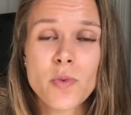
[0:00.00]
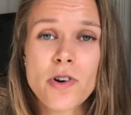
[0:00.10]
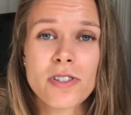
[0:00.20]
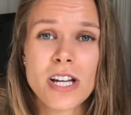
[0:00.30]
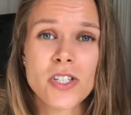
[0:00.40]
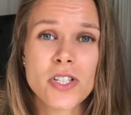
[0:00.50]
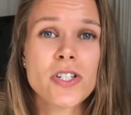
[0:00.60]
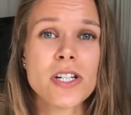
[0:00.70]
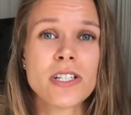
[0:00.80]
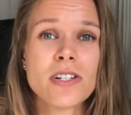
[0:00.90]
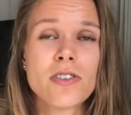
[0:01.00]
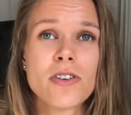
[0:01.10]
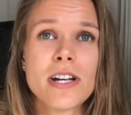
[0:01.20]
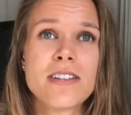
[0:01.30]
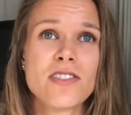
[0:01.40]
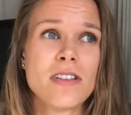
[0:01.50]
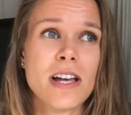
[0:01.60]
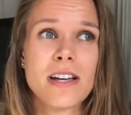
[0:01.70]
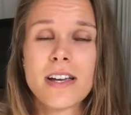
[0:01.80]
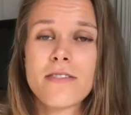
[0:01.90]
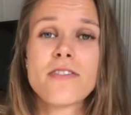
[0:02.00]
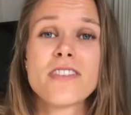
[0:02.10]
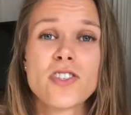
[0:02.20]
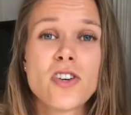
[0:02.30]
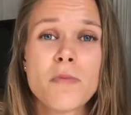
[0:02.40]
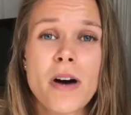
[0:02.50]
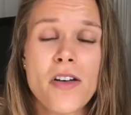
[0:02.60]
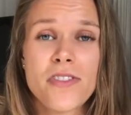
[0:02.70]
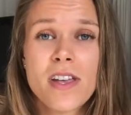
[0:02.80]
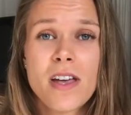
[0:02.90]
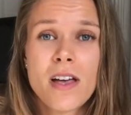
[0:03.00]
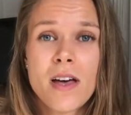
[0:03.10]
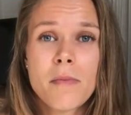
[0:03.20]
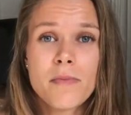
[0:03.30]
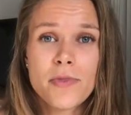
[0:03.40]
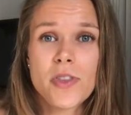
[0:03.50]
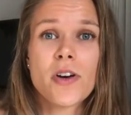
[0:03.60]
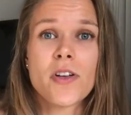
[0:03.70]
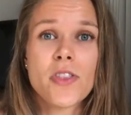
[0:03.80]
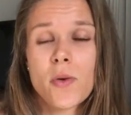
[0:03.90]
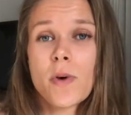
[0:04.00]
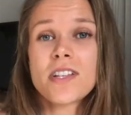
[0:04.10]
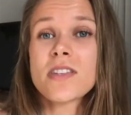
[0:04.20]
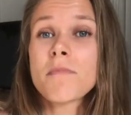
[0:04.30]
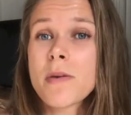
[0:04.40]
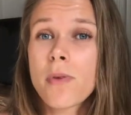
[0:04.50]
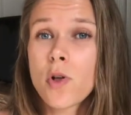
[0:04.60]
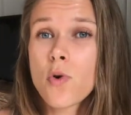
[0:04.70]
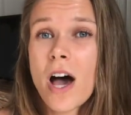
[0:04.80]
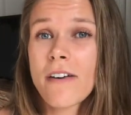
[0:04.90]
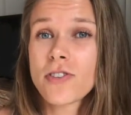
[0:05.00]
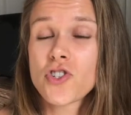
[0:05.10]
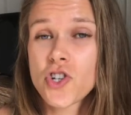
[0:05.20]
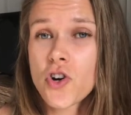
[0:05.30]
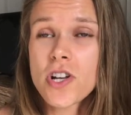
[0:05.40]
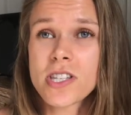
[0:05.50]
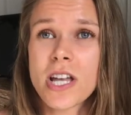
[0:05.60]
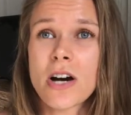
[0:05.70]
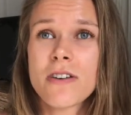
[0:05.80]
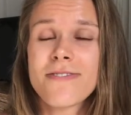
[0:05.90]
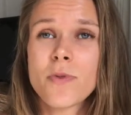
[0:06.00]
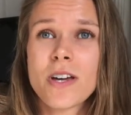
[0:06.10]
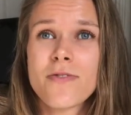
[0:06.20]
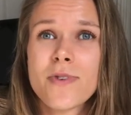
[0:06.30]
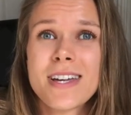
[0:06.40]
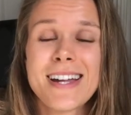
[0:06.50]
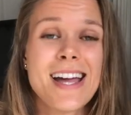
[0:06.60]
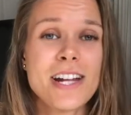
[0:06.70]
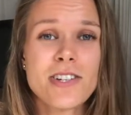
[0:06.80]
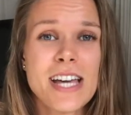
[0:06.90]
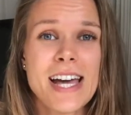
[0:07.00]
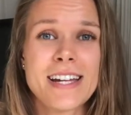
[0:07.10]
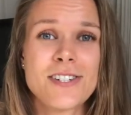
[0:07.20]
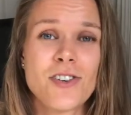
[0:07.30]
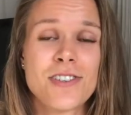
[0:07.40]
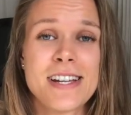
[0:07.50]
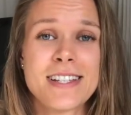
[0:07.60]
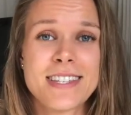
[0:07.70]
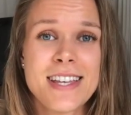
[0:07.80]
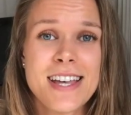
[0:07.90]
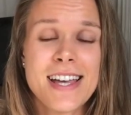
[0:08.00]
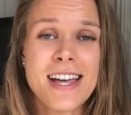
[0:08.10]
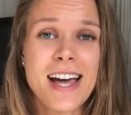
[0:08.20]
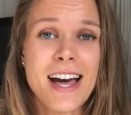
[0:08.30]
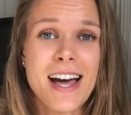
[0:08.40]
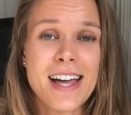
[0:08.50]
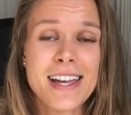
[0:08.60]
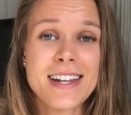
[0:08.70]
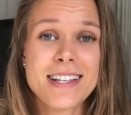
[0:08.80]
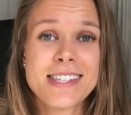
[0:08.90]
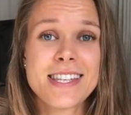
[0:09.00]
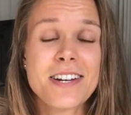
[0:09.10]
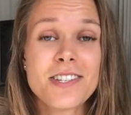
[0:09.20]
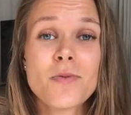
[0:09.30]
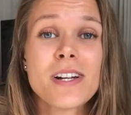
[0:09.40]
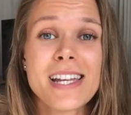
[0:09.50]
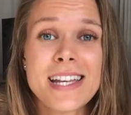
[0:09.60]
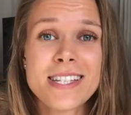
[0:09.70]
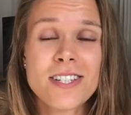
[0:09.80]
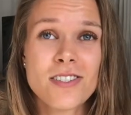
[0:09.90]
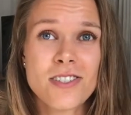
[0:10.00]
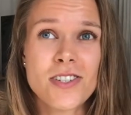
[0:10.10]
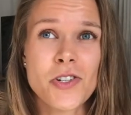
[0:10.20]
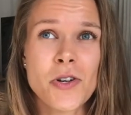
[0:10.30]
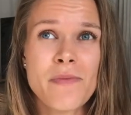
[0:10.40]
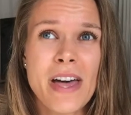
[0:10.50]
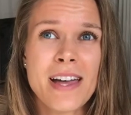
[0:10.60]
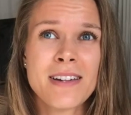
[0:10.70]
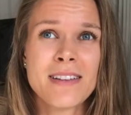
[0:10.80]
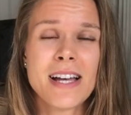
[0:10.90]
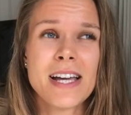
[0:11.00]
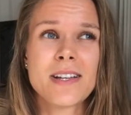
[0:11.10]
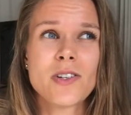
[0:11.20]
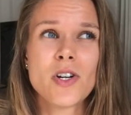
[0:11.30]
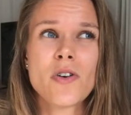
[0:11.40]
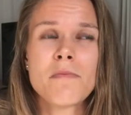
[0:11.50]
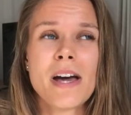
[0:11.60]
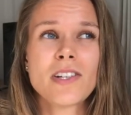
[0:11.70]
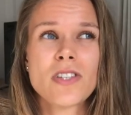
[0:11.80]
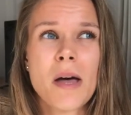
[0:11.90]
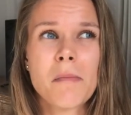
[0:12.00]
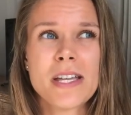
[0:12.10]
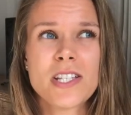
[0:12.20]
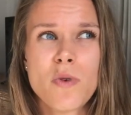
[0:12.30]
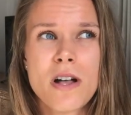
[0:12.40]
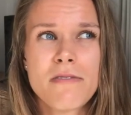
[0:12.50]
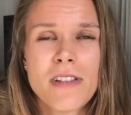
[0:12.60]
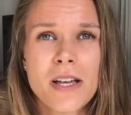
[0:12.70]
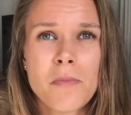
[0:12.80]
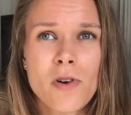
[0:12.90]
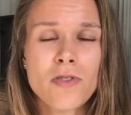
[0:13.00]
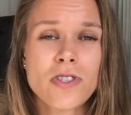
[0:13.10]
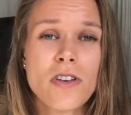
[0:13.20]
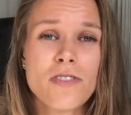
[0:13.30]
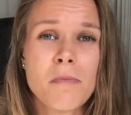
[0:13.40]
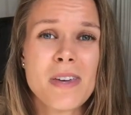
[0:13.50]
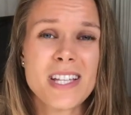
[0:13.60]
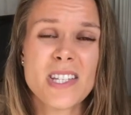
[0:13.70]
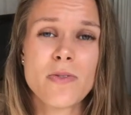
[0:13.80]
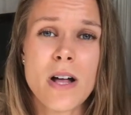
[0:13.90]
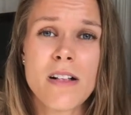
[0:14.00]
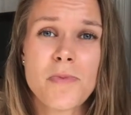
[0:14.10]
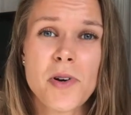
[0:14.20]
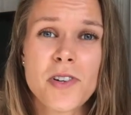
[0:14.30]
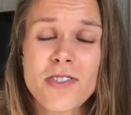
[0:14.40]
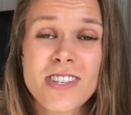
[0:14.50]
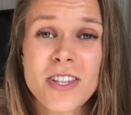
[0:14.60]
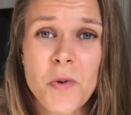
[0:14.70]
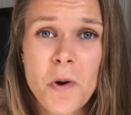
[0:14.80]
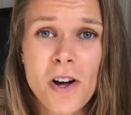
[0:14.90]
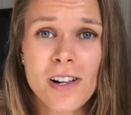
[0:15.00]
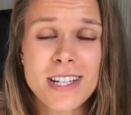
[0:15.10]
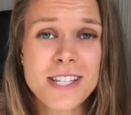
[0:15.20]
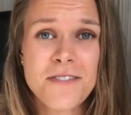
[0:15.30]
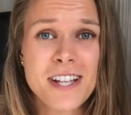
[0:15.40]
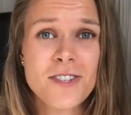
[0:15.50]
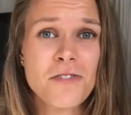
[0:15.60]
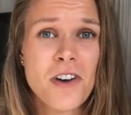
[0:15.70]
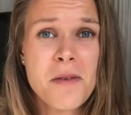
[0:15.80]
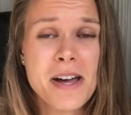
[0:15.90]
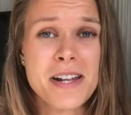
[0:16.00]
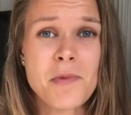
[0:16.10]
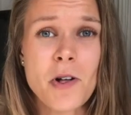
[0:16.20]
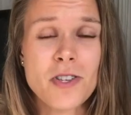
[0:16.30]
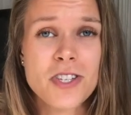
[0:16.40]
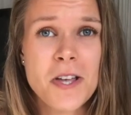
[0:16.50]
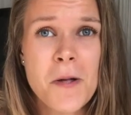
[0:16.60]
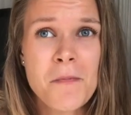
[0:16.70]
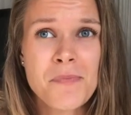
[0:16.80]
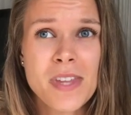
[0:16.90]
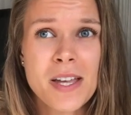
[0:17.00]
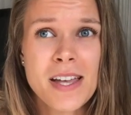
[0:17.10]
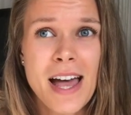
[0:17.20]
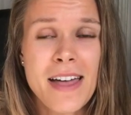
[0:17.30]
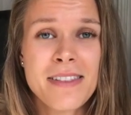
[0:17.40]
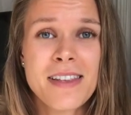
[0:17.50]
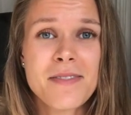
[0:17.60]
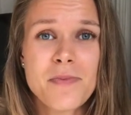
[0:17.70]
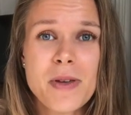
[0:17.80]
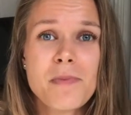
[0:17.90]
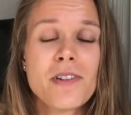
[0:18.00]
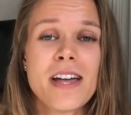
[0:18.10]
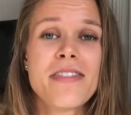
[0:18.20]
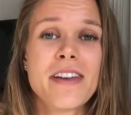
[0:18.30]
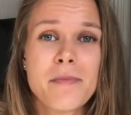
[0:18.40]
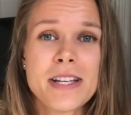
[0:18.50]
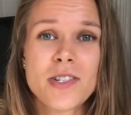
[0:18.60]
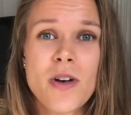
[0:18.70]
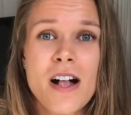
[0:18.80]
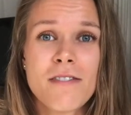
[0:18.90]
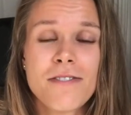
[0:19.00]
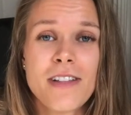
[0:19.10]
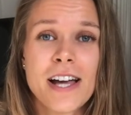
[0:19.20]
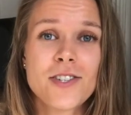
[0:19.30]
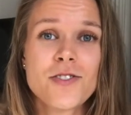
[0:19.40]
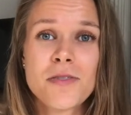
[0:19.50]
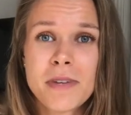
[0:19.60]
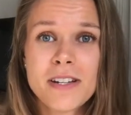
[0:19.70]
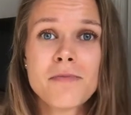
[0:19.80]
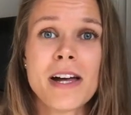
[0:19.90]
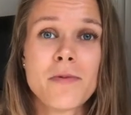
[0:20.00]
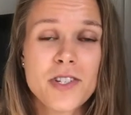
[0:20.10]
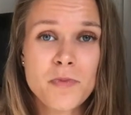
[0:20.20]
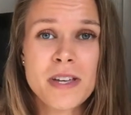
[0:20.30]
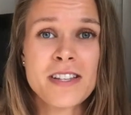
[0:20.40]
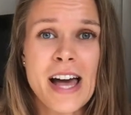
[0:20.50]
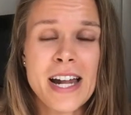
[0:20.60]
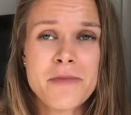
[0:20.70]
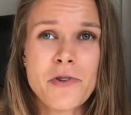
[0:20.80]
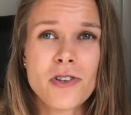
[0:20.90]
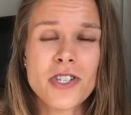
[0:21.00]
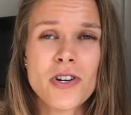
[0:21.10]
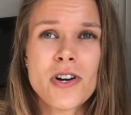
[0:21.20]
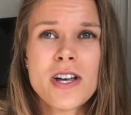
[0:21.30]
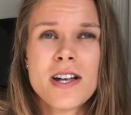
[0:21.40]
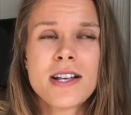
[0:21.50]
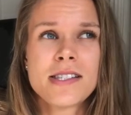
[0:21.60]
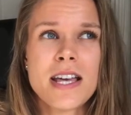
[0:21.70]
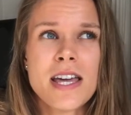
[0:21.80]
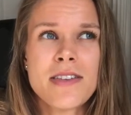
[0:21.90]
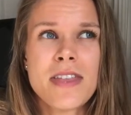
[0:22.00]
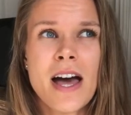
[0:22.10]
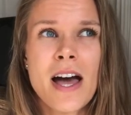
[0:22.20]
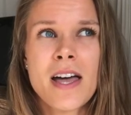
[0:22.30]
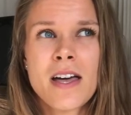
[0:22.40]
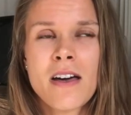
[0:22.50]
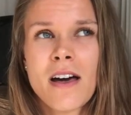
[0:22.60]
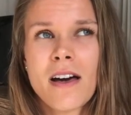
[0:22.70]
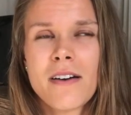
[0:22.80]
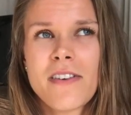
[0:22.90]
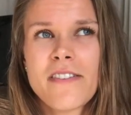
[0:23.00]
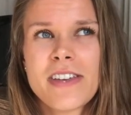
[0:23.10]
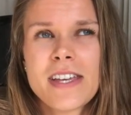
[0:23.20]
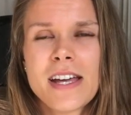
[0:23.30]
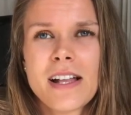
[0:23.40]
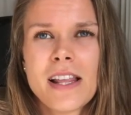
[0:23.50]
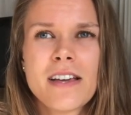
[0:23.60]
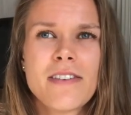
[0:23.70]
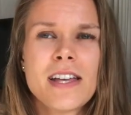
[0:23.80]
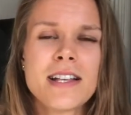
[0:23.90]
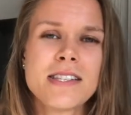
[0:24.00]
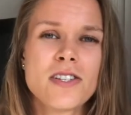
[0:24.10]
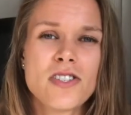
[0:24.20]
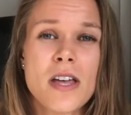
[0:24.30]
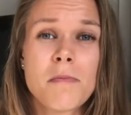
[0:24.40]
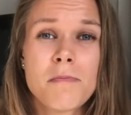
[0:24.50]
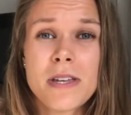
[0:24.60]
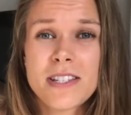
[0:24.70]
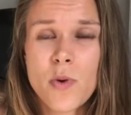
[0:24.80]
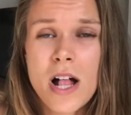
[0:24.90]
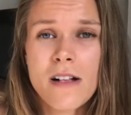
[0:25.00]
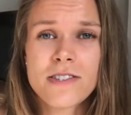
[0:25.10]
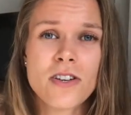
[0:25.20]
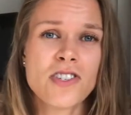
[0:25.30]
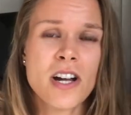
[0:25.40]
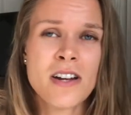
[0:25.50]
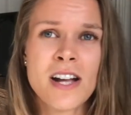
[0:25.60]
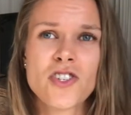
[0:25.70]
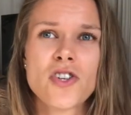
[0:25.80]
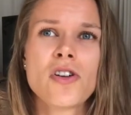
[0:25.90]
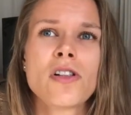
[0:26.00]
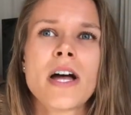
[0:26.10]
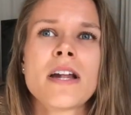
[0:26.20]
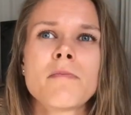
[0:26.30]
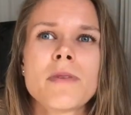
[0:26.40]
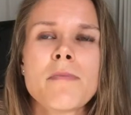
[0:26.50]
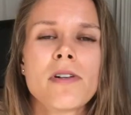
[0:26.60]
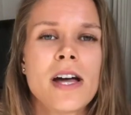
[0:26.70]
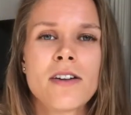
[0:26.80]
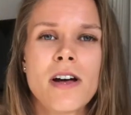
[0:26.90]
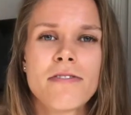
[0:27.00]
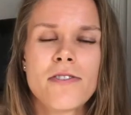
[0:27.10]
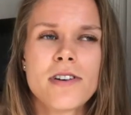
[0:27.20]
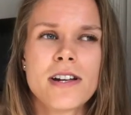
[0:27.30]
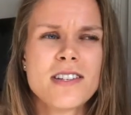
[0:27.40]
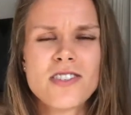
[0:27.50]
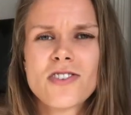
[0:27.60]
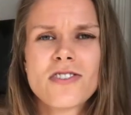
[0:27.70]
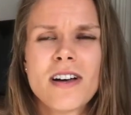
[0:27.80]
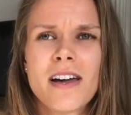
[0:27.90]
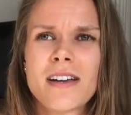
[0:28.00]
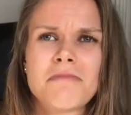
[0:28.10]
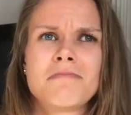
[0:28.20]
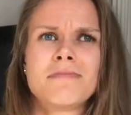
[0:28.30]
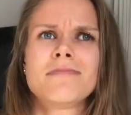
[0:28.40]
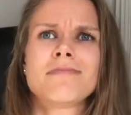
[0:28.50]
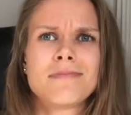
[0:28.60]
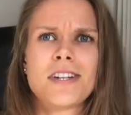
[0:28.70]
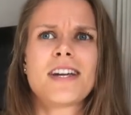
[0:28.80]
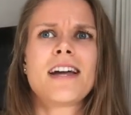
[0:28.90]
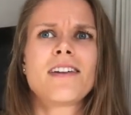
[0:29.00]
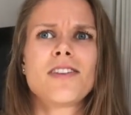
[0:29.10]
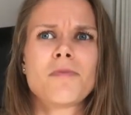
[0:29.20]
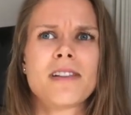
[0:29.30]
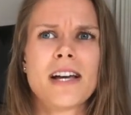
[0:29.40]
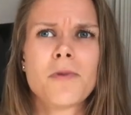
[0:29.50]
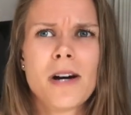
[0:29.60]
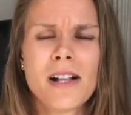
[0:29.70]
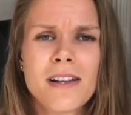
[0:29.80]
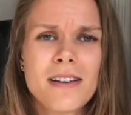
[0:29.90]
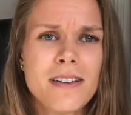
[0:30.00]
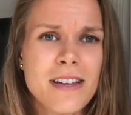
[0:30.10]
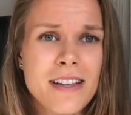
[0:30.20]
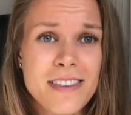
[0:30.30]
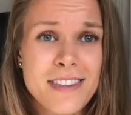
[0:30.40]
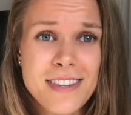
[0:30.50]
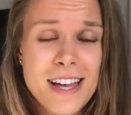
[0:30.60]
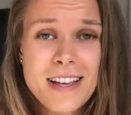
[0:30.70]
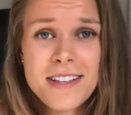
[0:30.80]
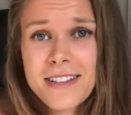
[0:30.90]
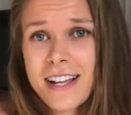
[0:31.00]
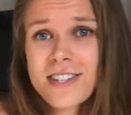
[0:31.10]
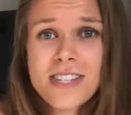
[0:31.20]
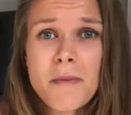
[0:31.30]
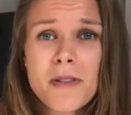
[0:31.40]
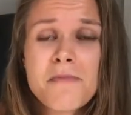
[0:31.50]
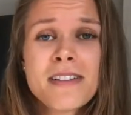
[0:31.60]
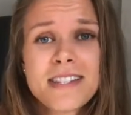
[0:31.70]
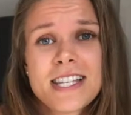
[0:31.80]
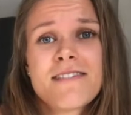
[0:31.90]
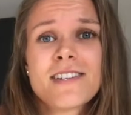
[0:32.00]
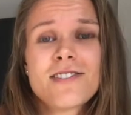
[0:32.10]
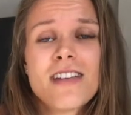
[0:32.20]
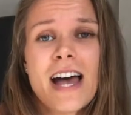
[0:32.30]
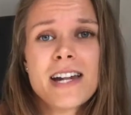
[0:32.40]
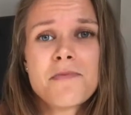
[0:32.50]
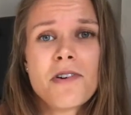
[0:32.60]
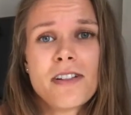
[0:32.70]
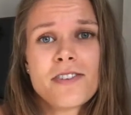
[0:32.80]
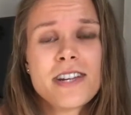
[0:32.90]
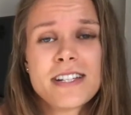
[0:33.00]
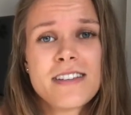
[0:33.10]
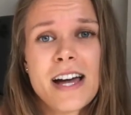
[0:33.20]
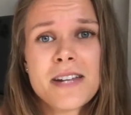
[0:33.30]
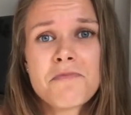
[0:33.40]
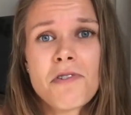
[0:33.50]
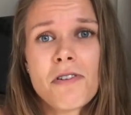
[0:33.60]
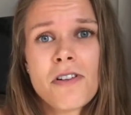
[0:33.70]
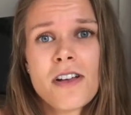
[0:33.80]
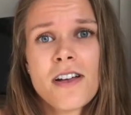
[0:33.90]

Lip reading: the world how to do it, or if we talk about the Western people who have the choice now, if we get educated on it, it is really easy to do. And like, going back to that B12, like, most of the B12 produced in the world is fed to farm animals, and people get their B12 like through the middleman, which being the animal. So saying that vegans need to take B12, so it's unnatural and people cannot afford it, it's just like, again, a little bit like, well, like the supplement is given to the animal and you eat the animal,